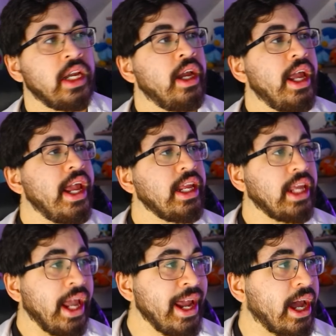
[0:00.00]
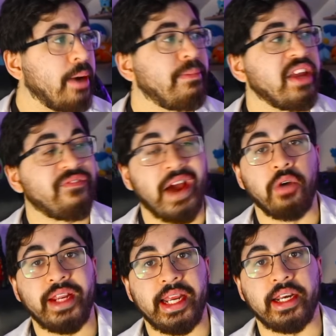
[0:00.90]
It can be found
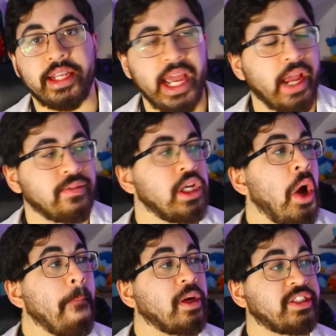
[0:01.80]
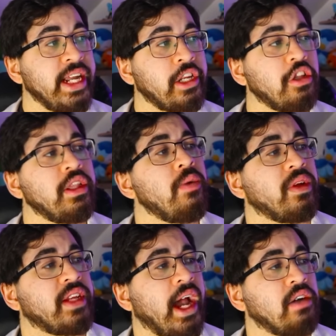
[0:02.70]
in caves, particularly when
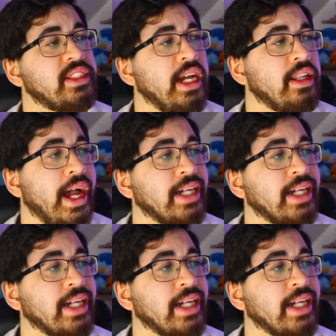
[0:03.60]
the outside lacks